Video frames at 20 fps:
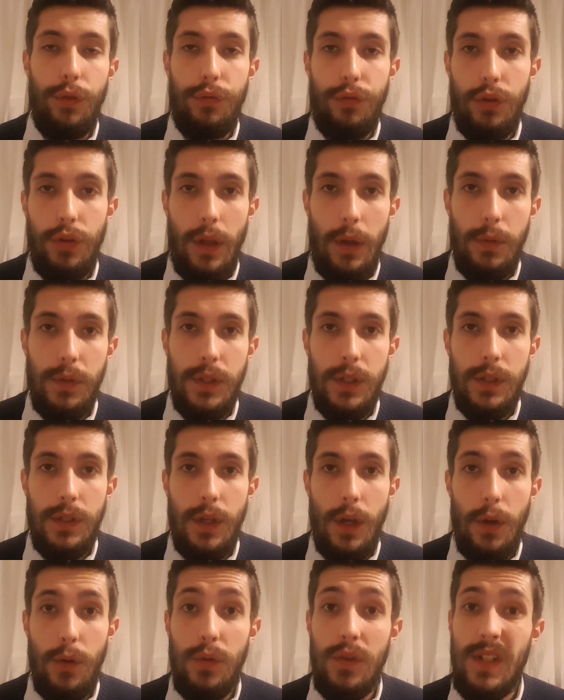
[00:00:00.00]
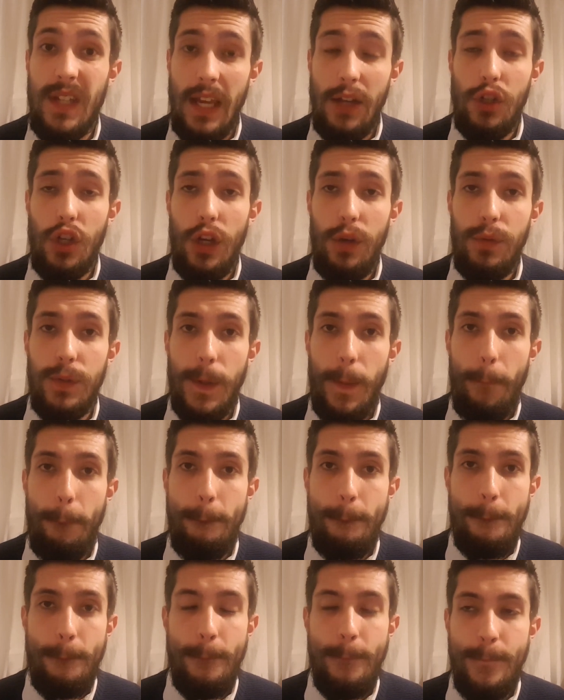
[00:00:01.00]
you through those. So stay tuned.
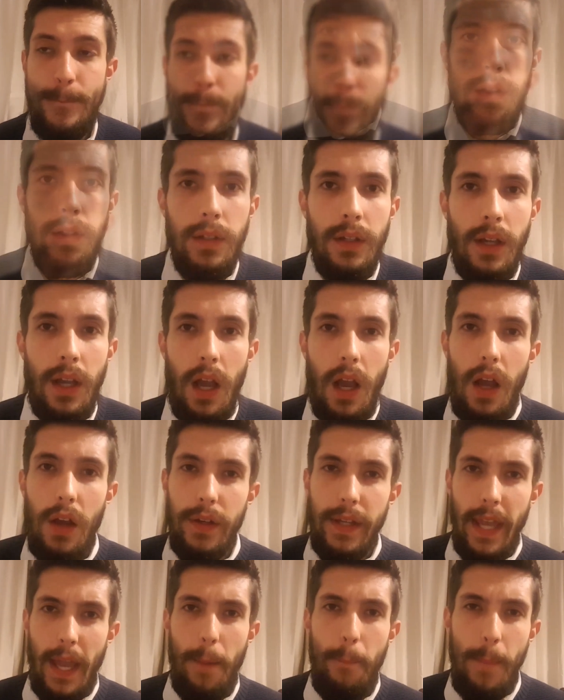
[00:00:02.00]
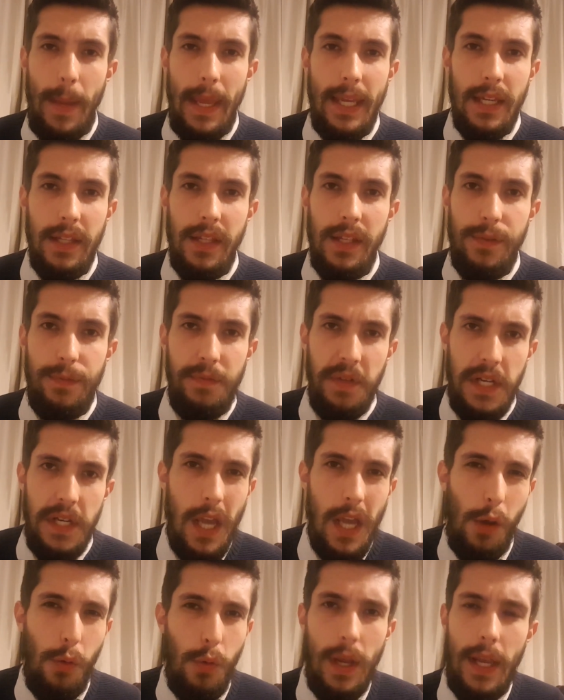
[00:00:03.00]
Okay, I'm making this
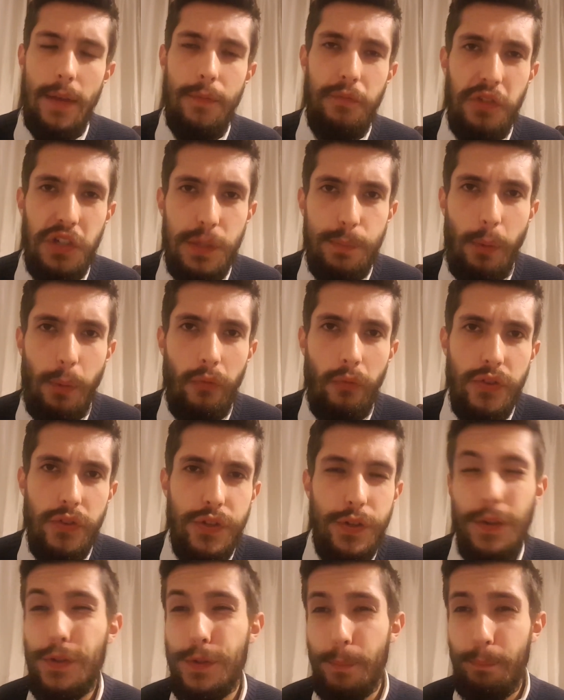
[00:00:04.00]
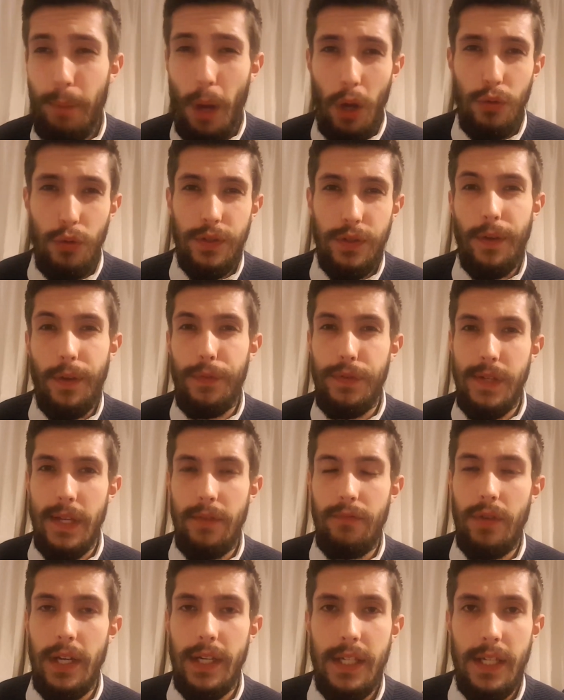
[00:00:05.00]
video in response to some posts I've
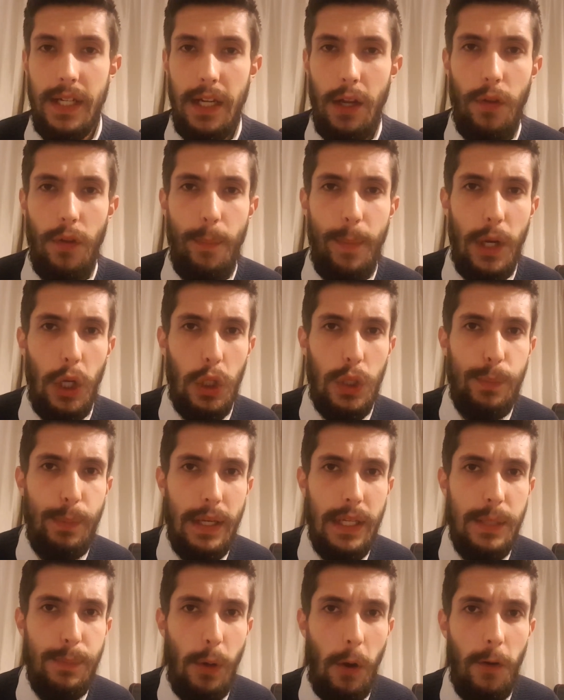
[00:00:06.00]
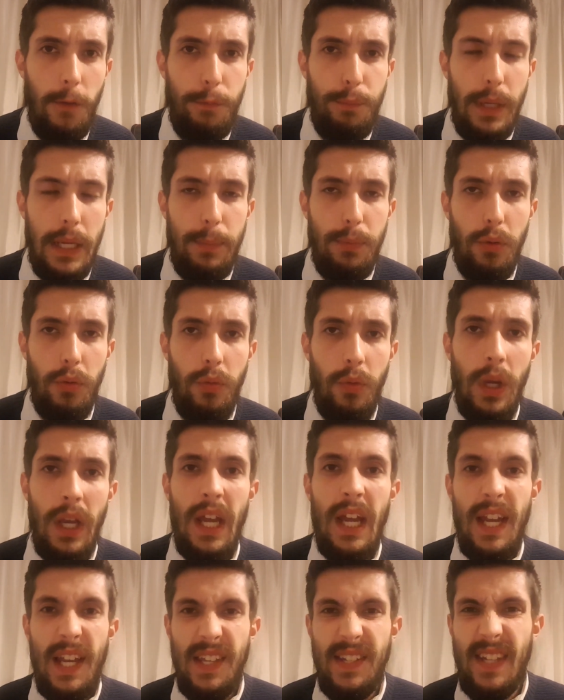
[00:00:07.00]
seen recently on the Minox Beard Spot of people
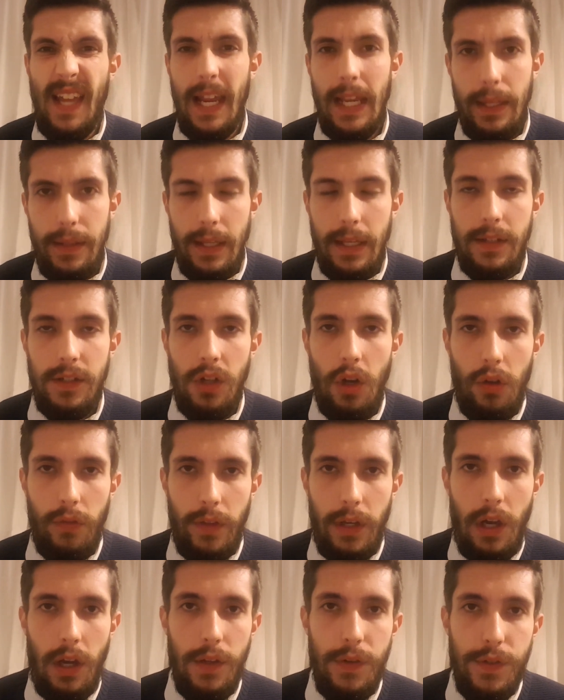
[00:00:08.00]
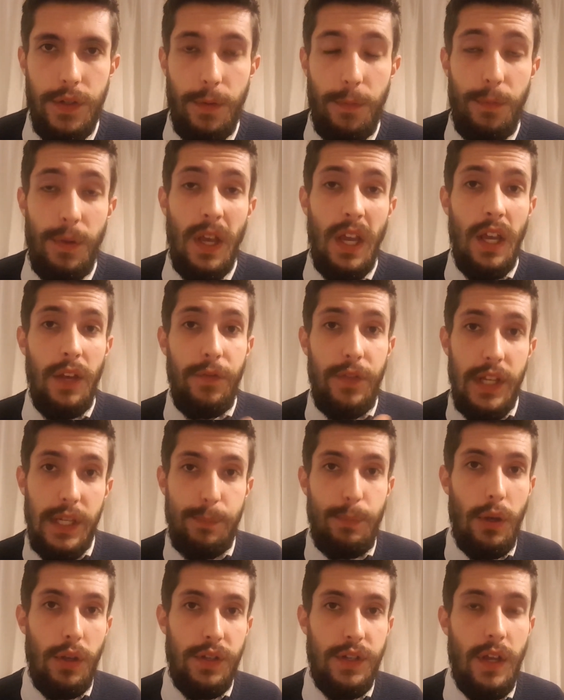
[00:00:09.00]
saying things along the lines of,
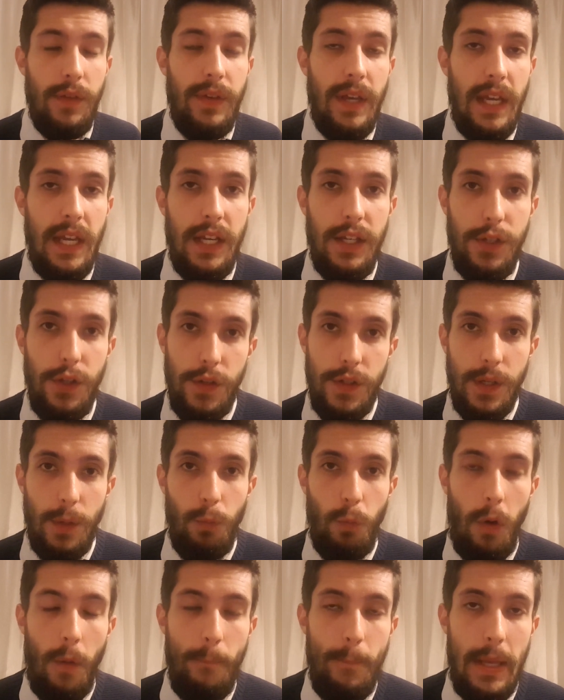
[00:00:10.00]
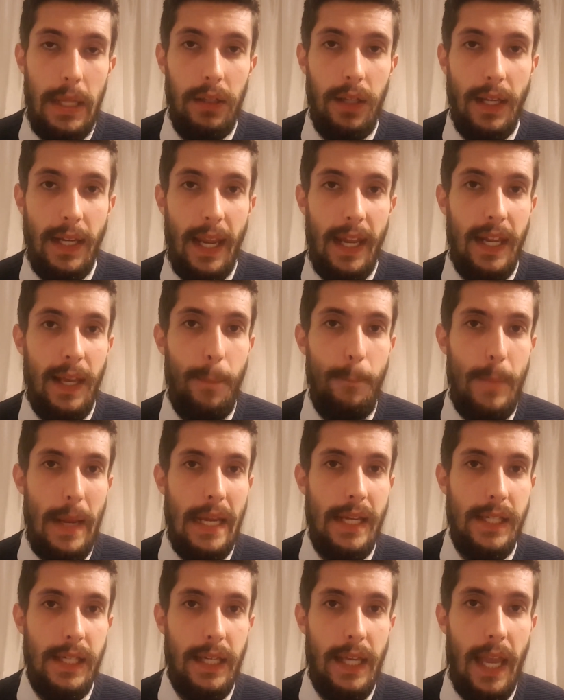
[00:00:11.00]
this person over here is using one mil and getting
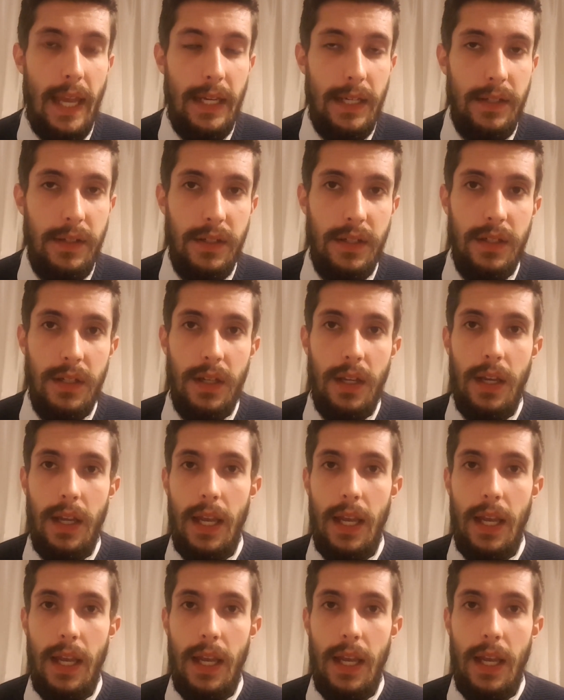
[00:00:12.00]
amazing gains,